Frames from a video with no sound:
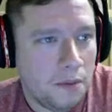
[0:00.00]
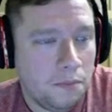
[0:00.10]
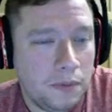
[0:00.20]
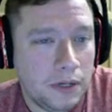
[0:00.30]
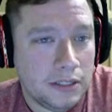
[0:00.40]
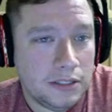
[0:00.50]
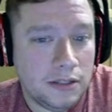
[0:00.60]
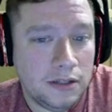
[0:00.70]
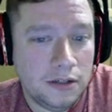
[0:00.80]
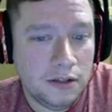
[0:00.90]

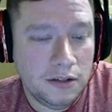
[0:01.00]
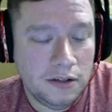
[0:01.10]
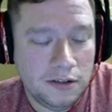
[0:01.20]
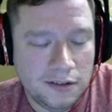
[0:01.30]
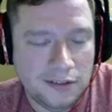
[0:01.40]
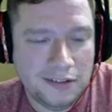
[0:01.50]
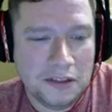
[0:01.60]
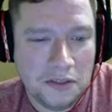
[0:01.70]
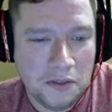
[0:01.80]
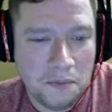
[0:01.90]
But
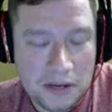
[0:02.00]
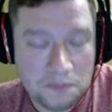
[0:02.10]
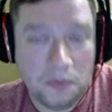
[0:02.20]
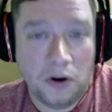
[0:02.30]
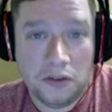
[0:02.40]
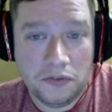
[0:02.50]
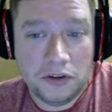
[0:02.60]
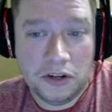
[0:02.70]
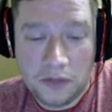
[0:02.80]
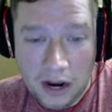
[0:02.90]
the best part of the
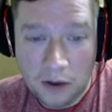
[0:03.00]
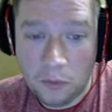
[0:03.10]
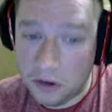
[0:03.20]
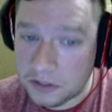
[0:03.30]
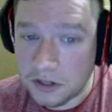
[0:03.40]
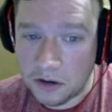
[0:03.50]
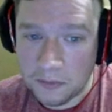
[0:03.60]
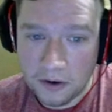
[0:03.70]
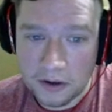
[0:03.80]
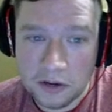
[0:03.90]
video that I wanted to talk
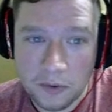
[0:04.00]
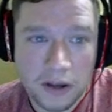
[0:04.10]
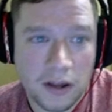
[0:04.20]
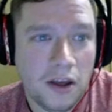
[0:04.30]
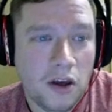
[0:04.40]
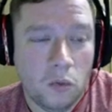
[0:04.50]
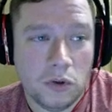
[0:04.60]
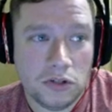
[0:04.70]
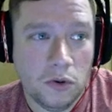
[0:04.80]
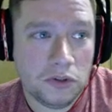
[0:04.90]
about anyway
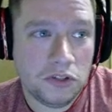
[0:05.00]
was going to